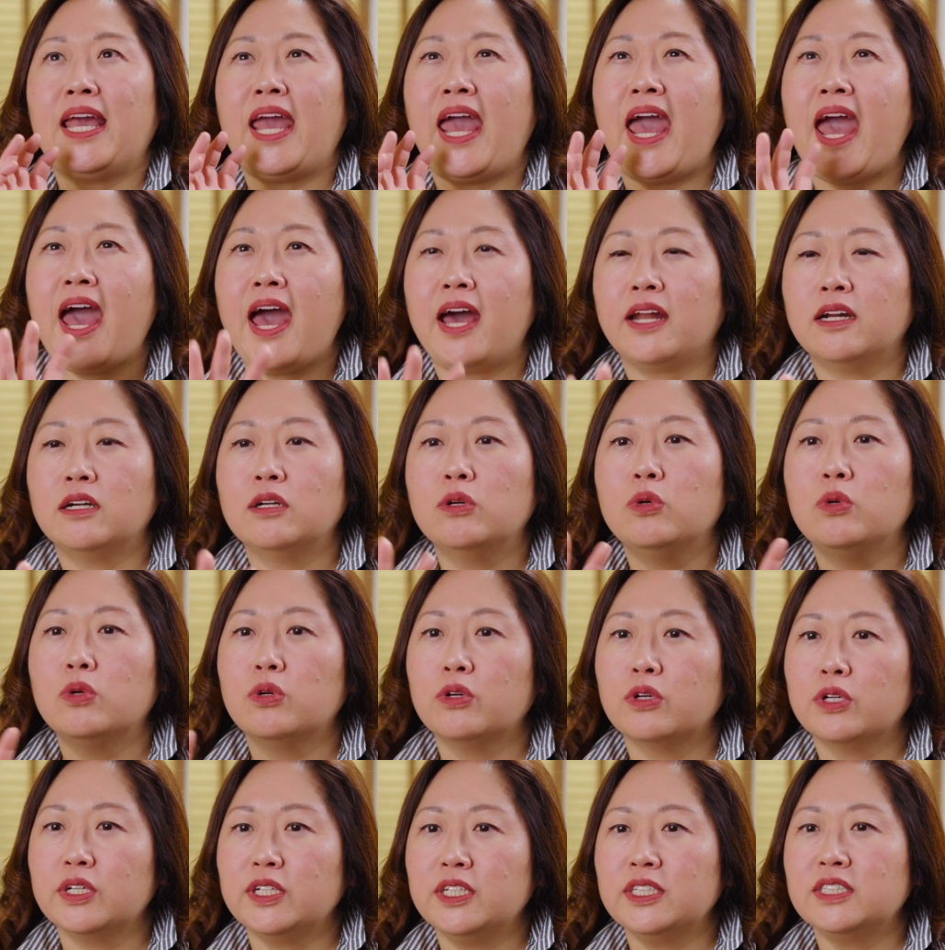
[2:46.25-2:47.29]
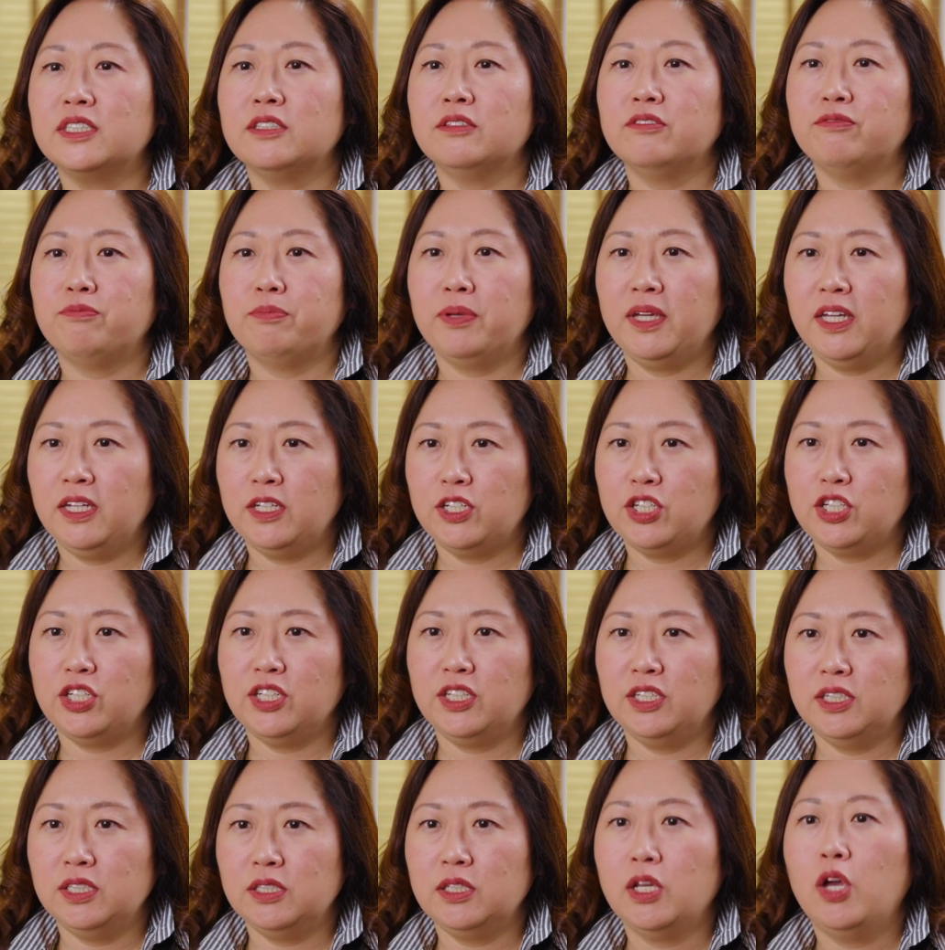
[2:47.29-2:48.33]
categories of
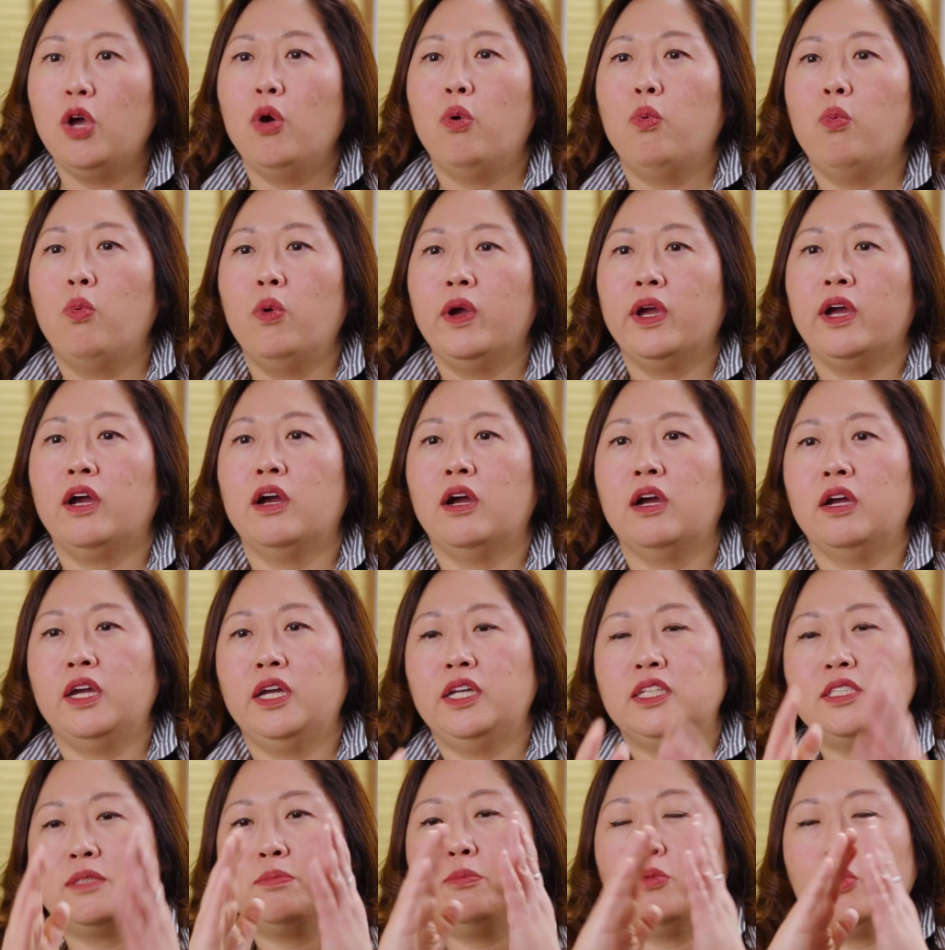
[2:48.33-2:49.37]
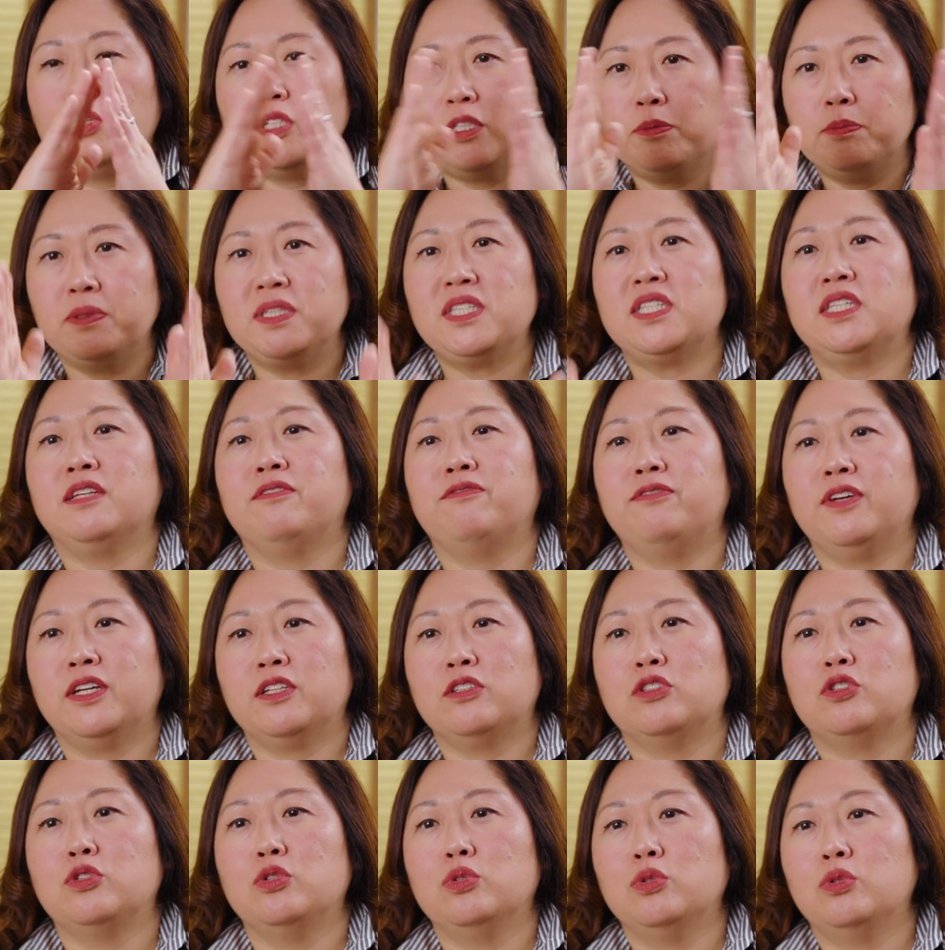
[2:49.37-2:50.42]
patients where it's more
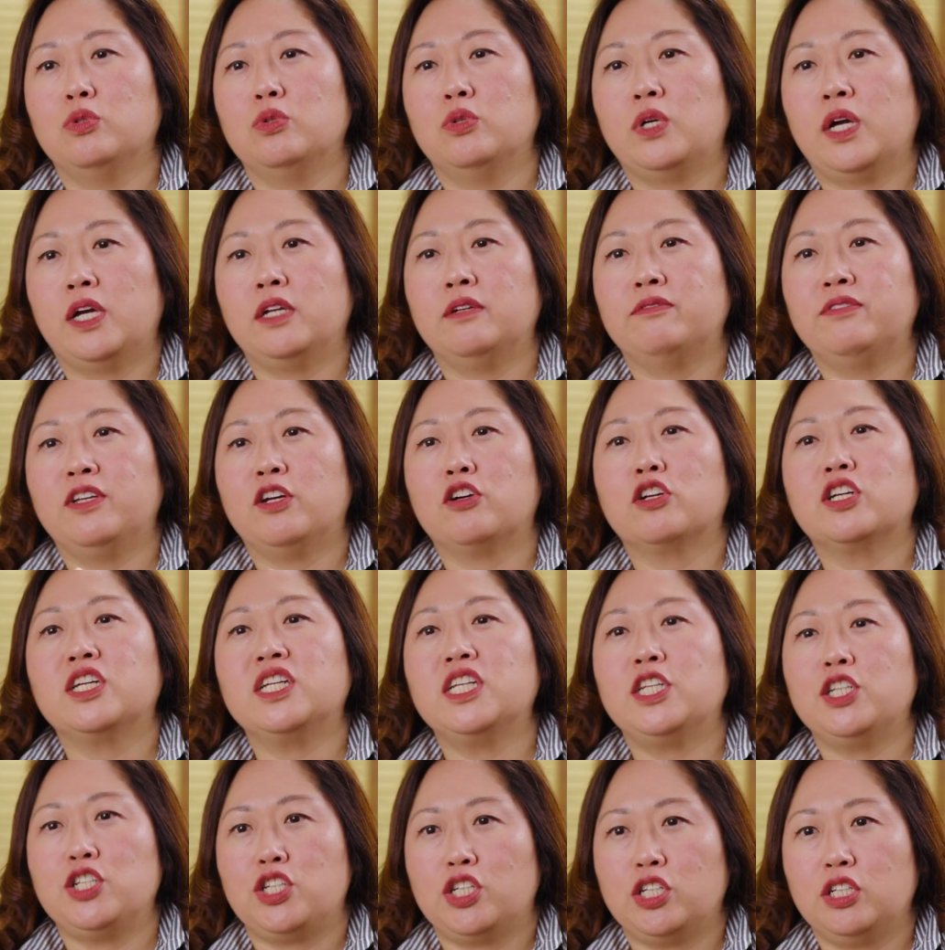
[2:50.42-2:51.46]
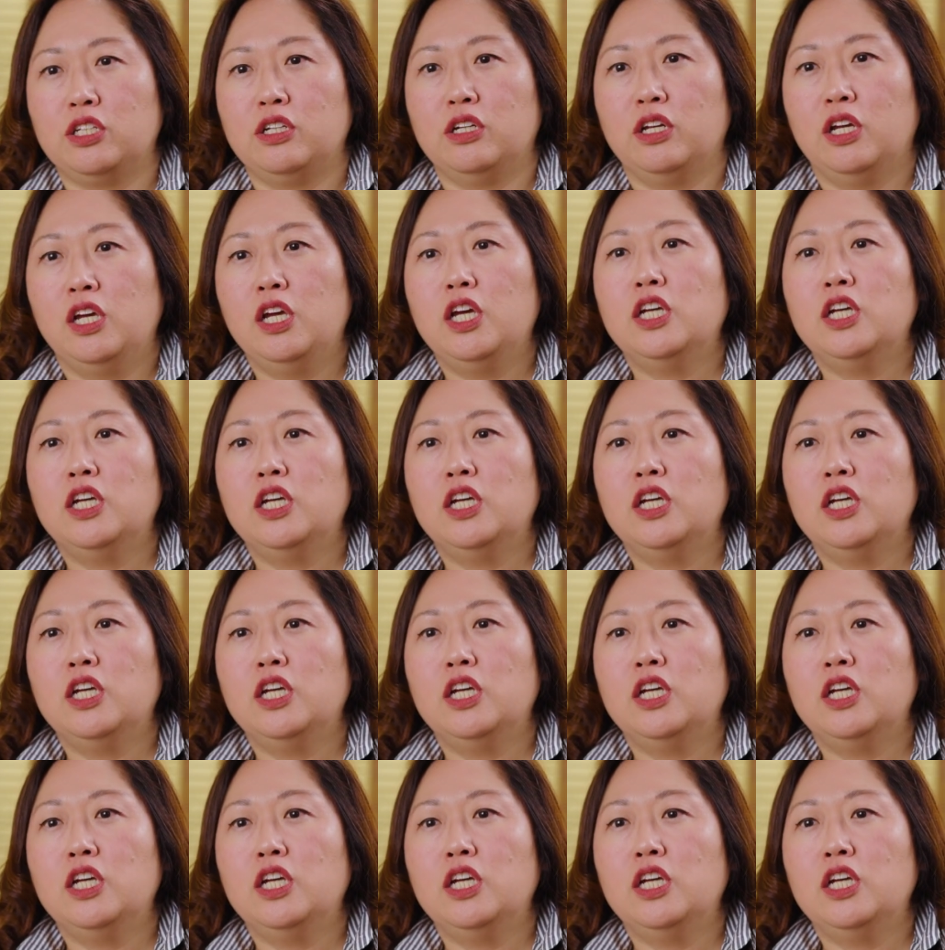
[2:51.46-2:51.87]
specific to kind of their condition.